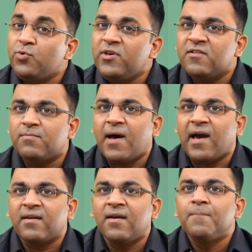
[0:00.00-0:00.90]
2 years
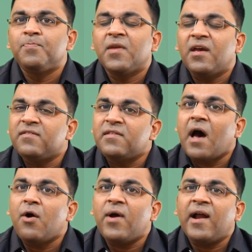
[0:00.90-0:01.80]
back is now